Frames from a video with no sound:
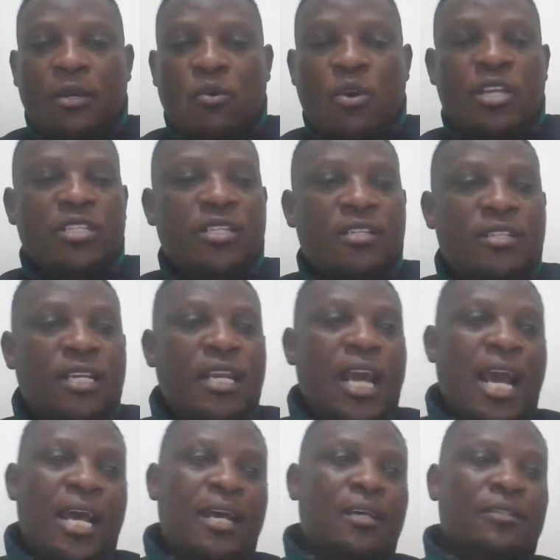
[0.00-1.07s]
questions that
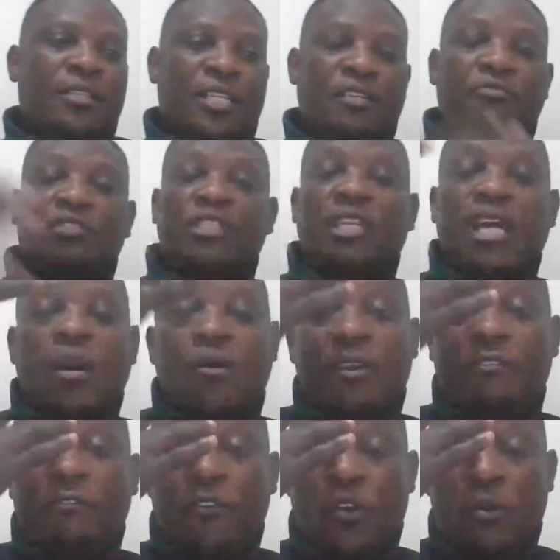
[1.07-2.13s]
are drifting
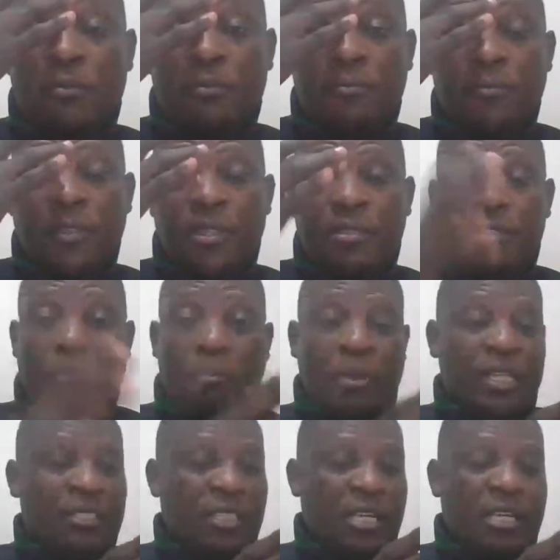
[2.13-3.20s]
away from the
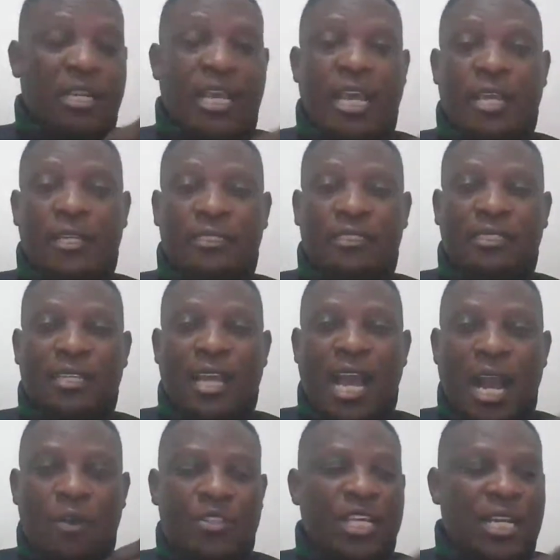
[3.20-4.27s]
pattern and
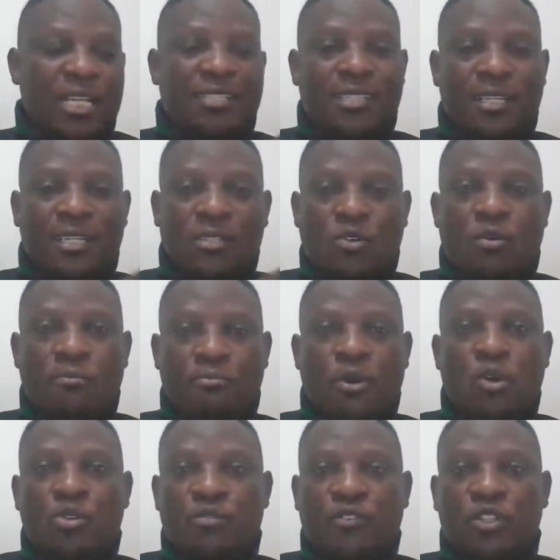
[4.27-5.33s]
how the lesson is
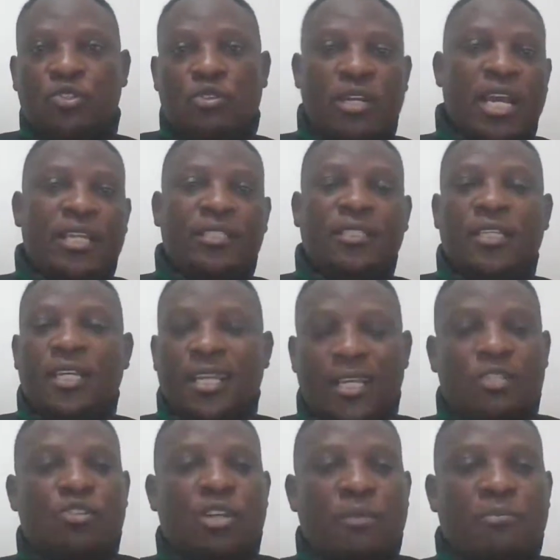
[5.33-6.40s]
composed for tonight,
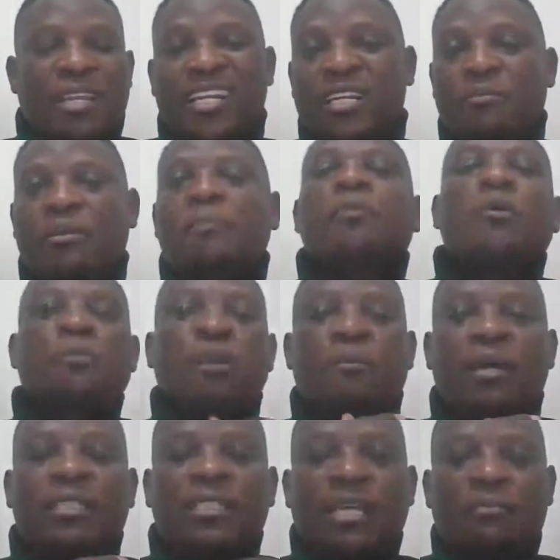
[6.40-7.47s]
it's going to be a little bit problematic.